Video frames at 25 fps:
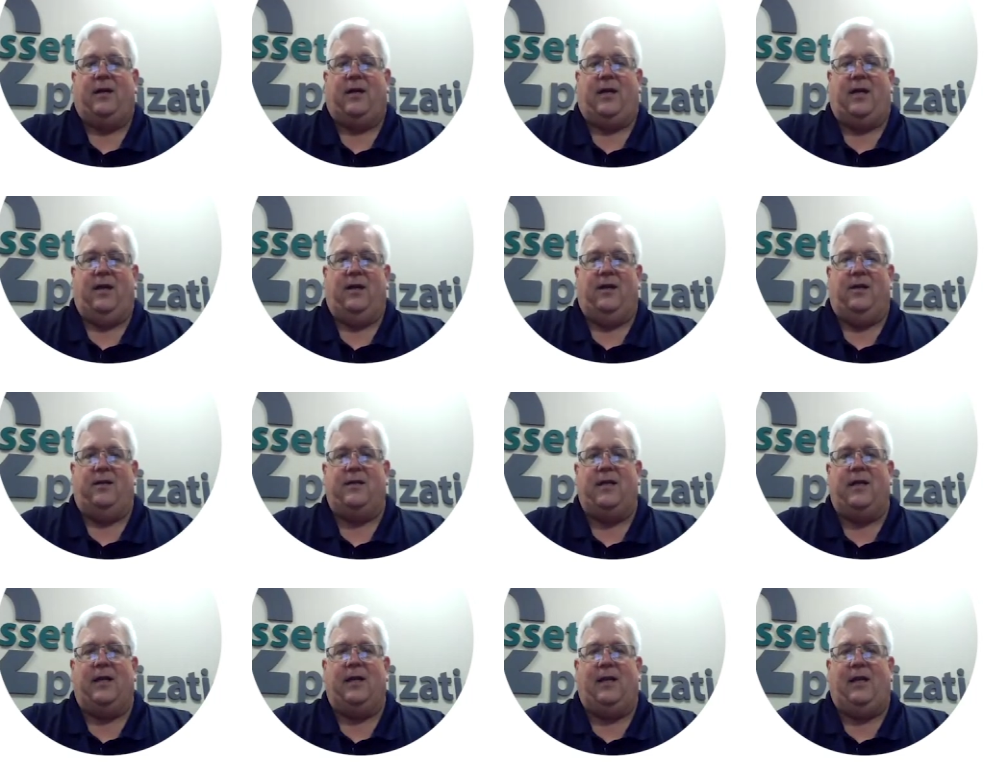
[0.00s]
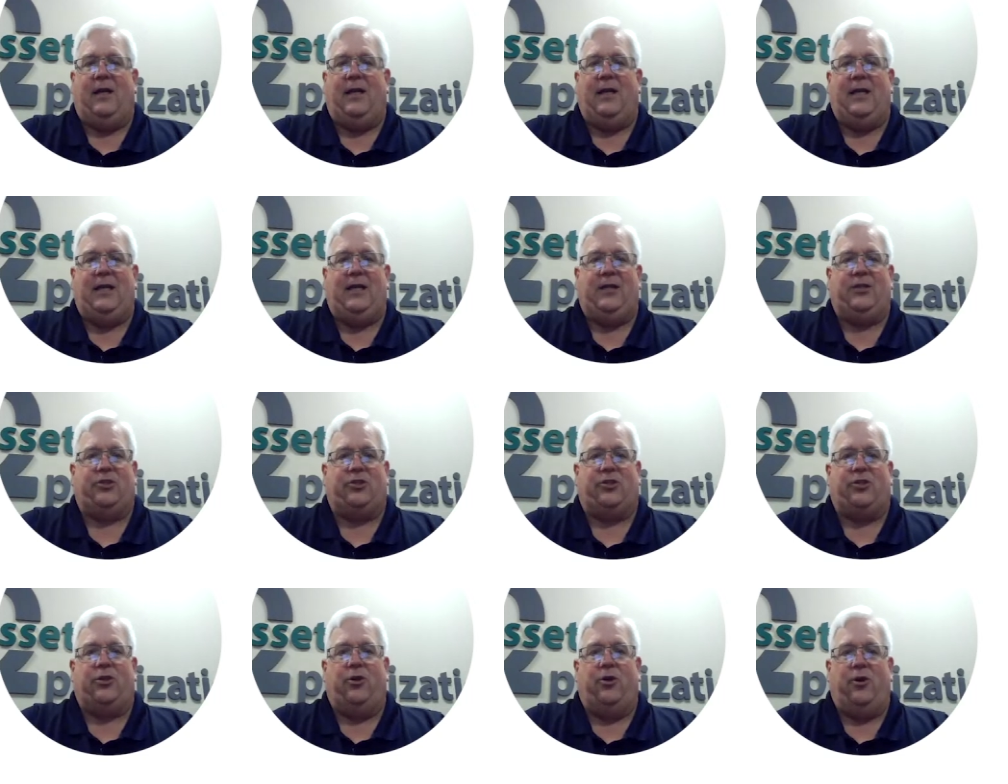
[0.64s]
killed at
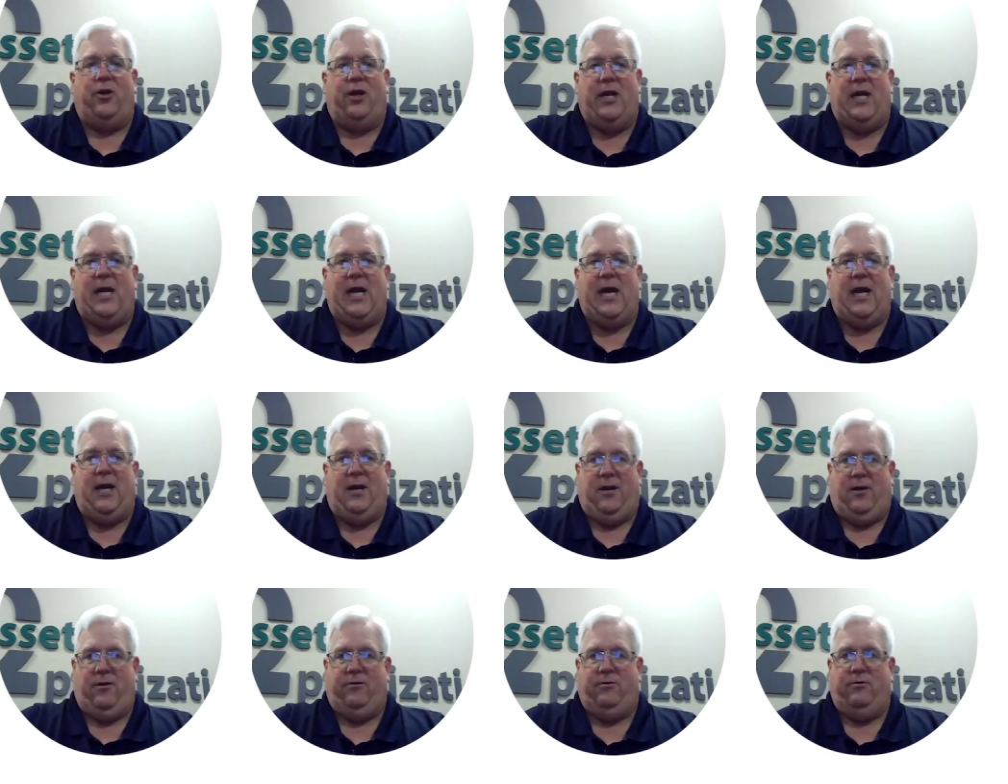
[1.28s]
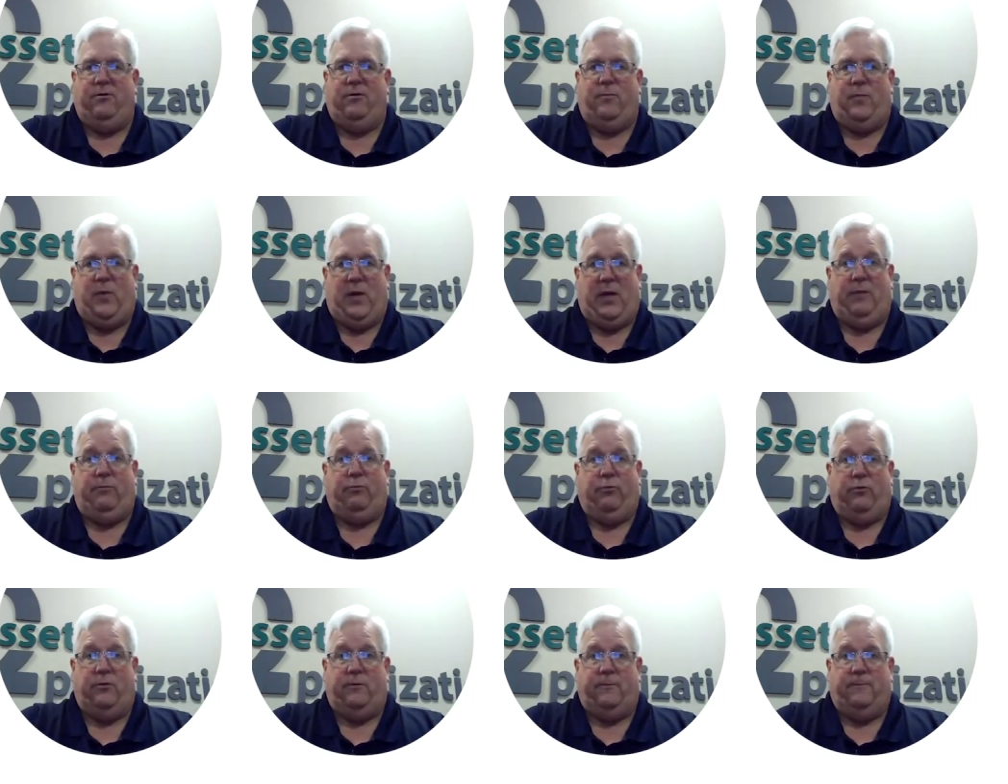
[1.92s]
least 3,800
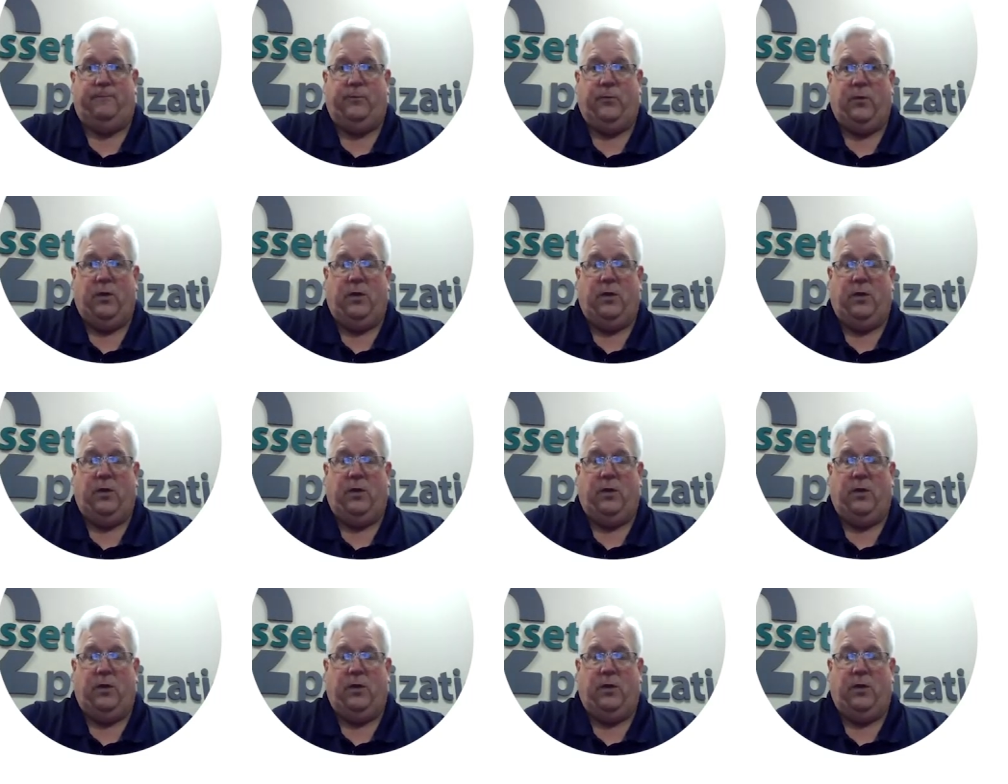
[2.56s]
people.